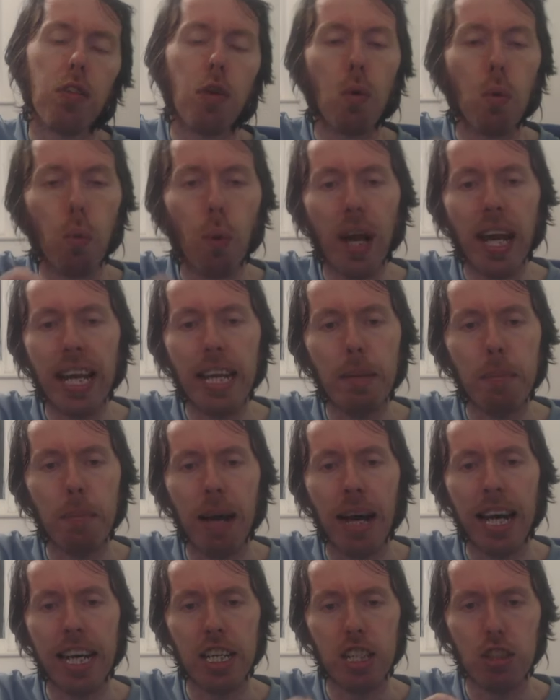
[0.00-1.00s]
"The way
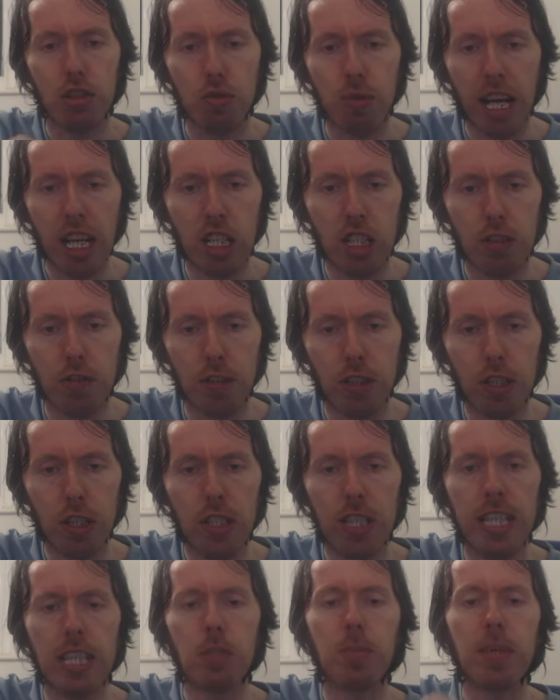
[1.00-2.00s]
Marcus
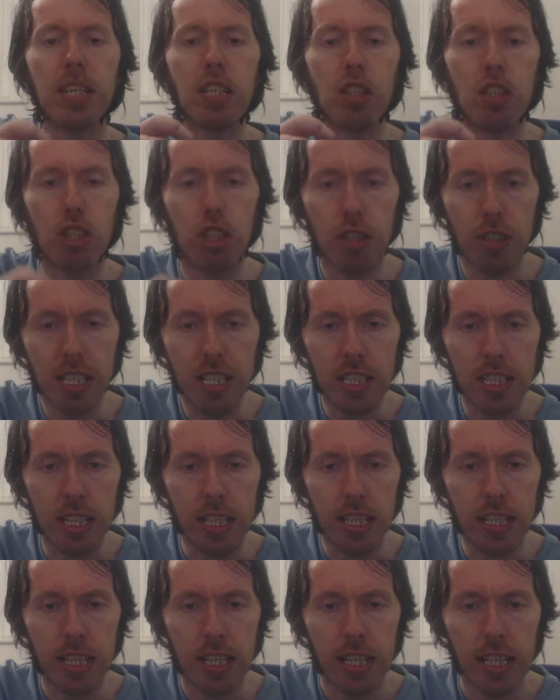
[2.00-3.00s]
Rashford is being
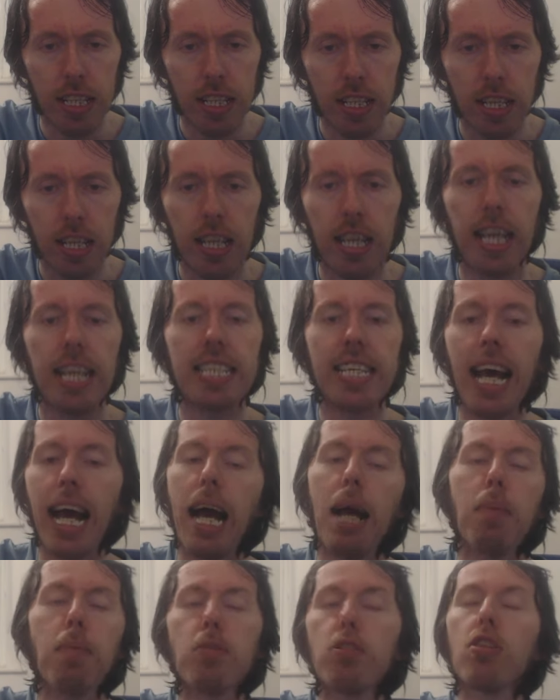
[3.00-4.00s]
treated is
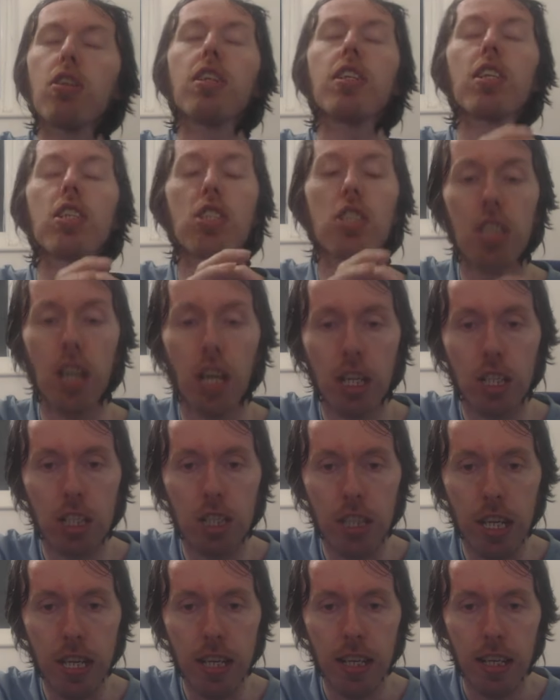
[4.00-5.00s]
absolutely
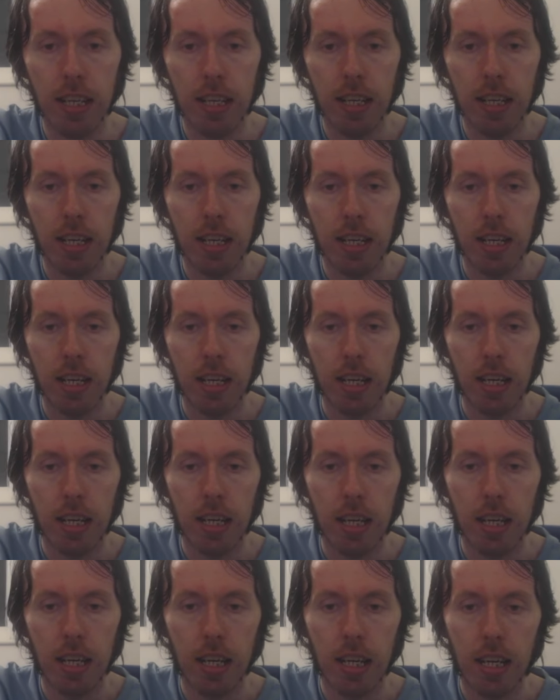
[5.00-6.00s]
disgusting.
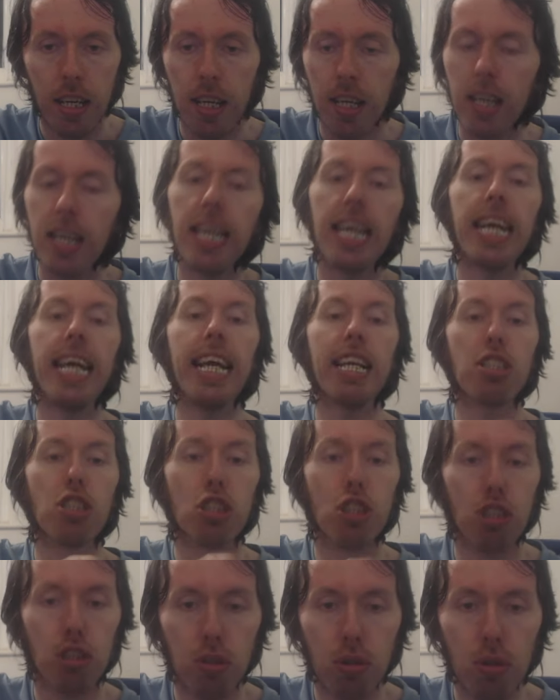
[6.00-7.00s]

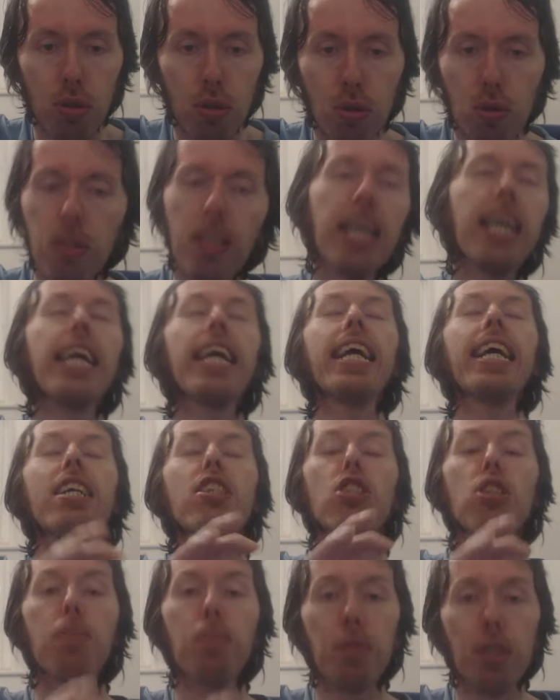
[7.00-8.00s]
It's cruel,
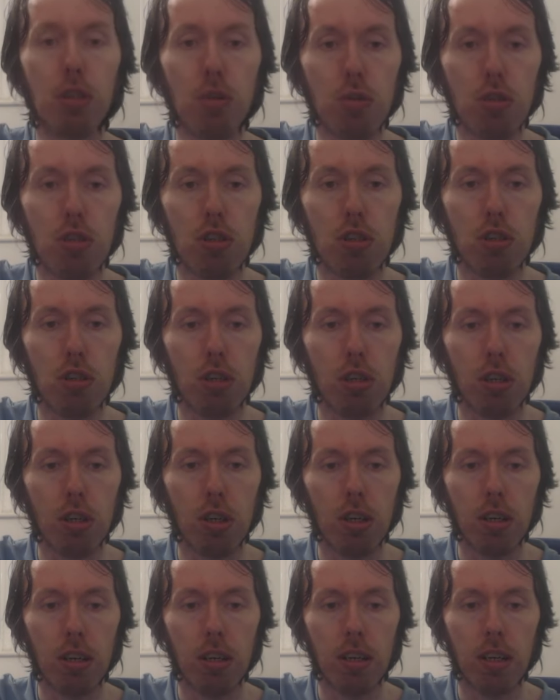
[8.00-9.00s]
it's abuse."
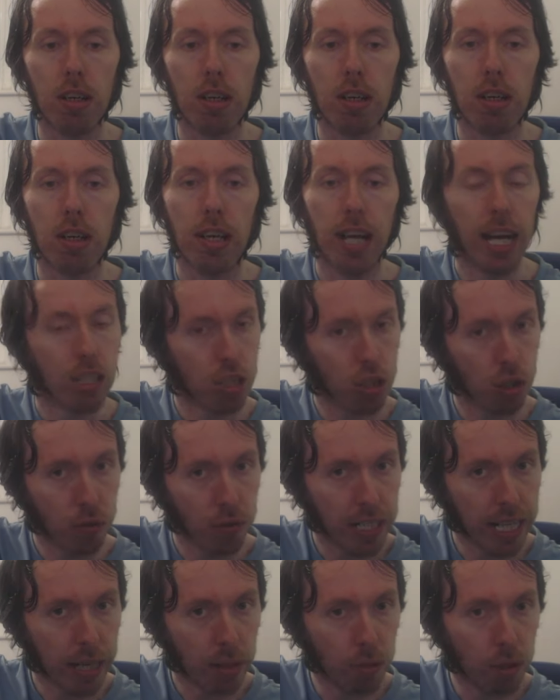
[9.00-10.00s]
And so
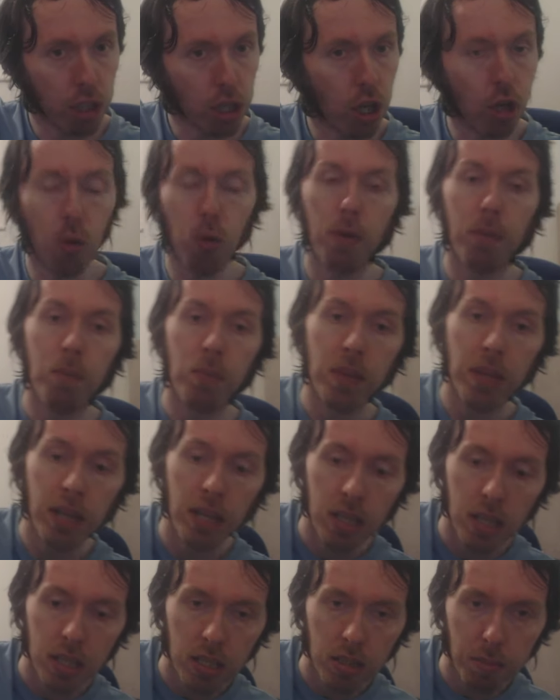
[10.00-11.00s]
over an hour ago,
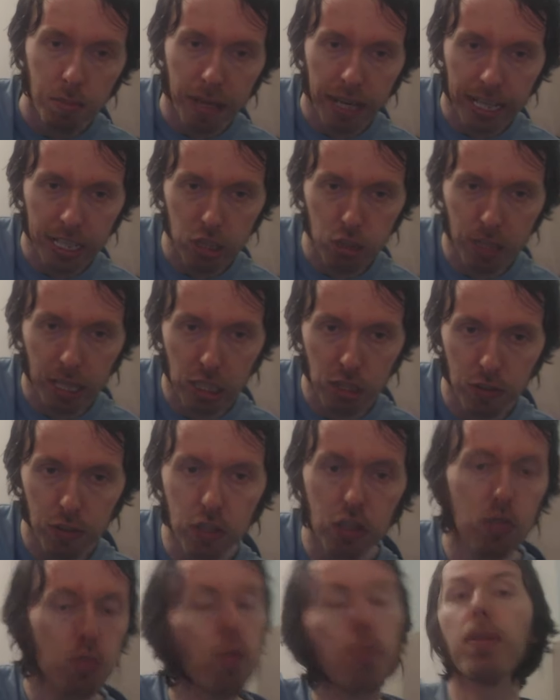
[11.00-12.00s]
Marcus
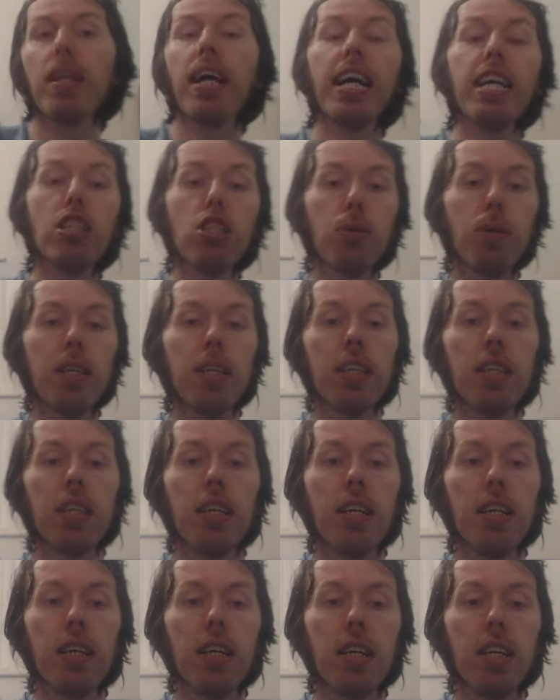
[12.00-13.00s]
Rashford replied to it
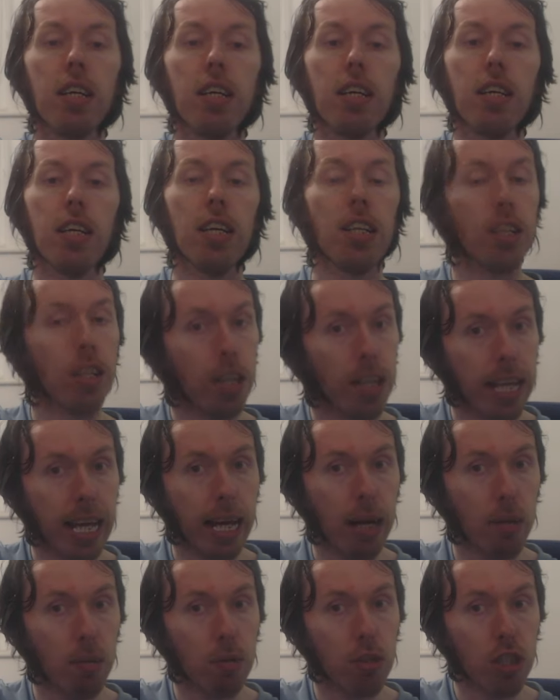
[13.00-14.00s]
in the early
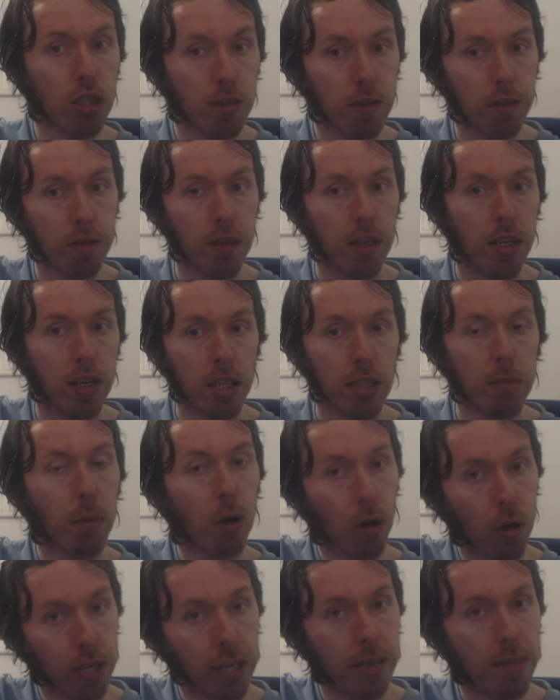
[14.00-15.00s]
hours of the
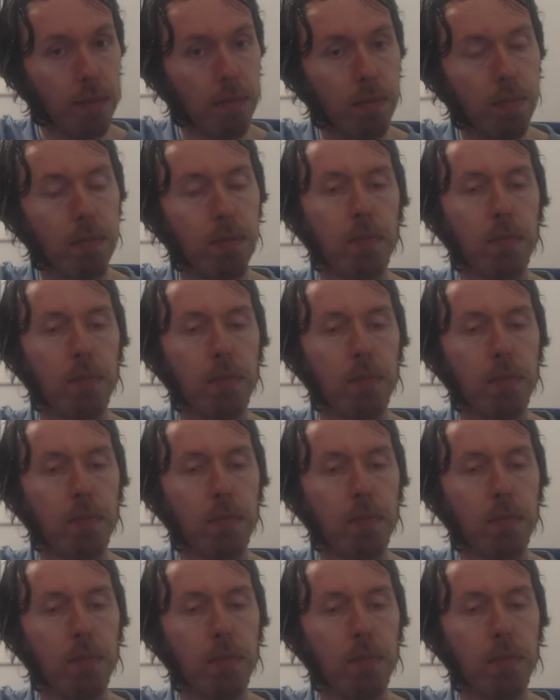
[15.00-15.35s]
morning.